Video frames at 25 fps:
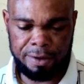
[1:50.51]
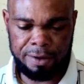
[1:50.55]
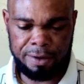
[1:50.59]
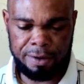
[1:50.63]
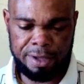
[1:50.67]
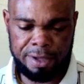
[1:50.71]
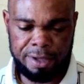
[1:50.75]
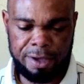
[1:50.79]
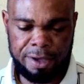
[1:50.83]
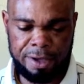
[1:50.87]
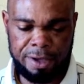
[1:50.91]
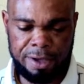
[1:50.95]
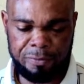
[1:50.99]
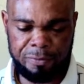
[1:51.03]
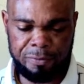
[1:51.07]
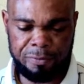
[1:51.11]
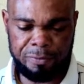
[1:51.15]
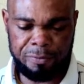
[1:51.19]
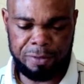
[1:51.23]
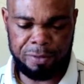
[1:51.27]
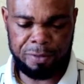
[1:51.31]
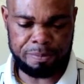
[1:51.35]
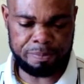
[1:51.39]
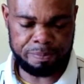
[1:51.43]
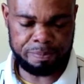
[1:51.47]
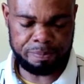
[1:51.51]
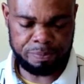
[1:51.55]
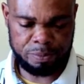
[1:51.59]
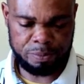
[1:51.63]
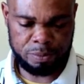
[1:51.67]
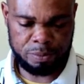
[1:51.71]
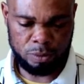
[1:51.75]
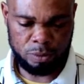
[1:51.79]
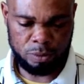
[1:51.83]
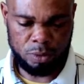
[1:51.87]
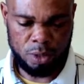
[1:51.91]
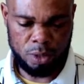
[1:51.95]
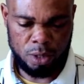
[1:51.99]
tap to add
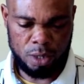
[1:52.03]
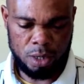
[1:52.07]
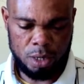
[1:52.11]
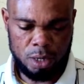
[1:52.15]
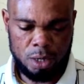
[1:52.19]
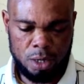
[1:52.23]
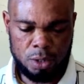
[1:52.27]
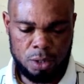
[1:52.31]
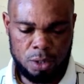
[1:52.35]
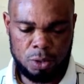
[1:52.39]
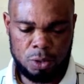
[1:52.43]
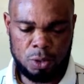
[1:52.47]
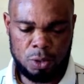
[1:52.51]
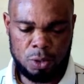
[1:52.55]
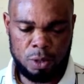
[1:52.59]
sticker